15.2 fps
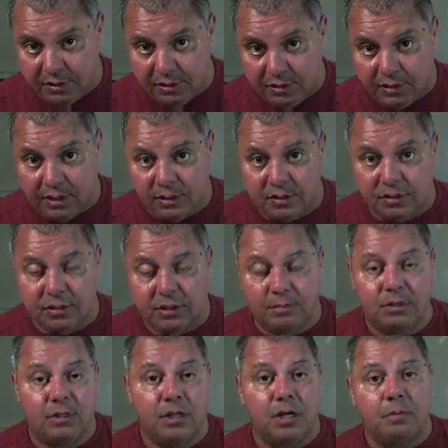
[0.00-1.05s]
Okay, this is
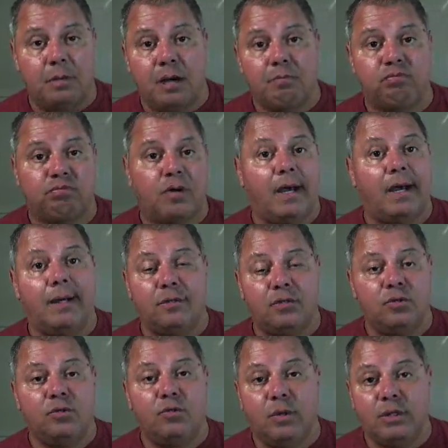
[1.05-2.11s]
something to think about prior to
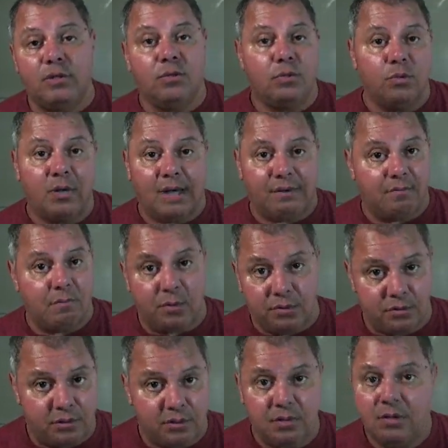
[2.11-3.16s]
when you do have an
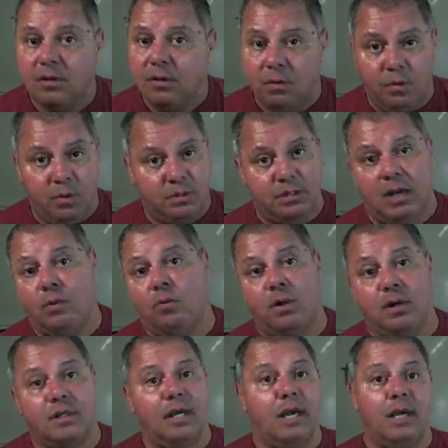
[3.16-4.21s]
emergency, whether it's hot
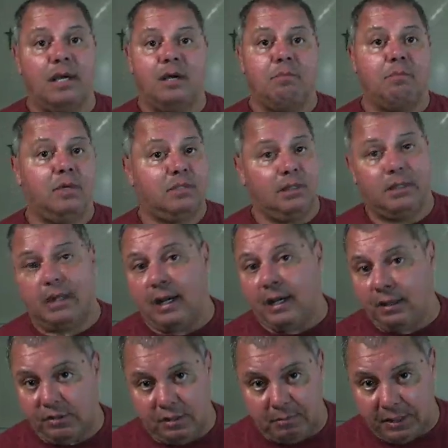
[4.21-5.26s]
water tank, a busted line, or
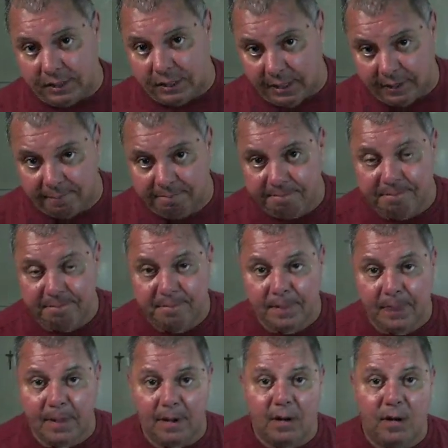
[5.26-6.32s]
something like that.
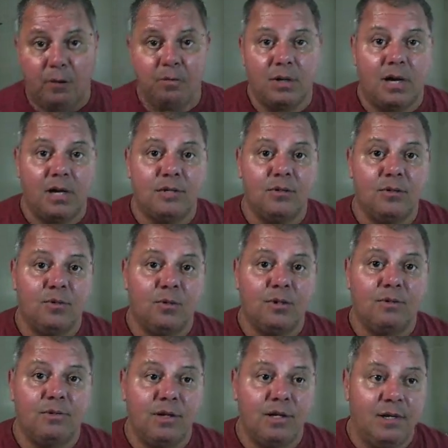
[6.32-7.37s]
I hope you guys enjoyed the
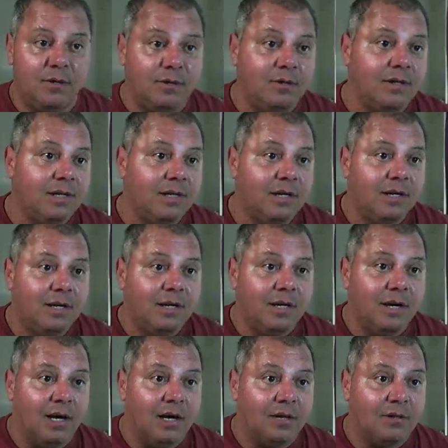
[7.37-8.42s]
video,
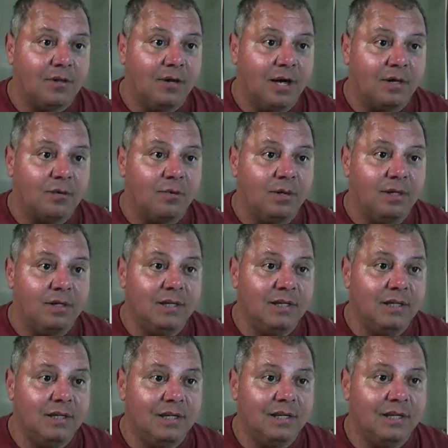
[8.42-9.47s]
and to the next one,
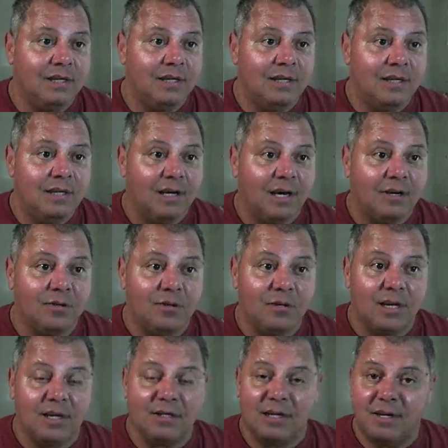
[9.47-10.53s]
I'll see you
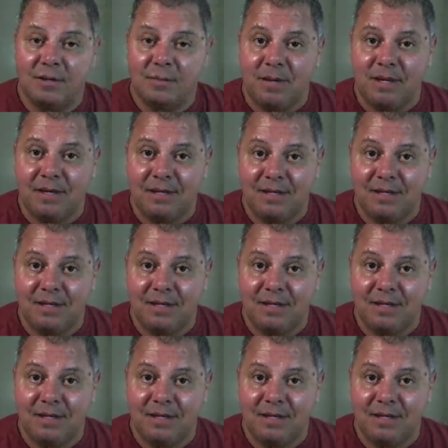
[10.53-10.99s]
guys later. Bye.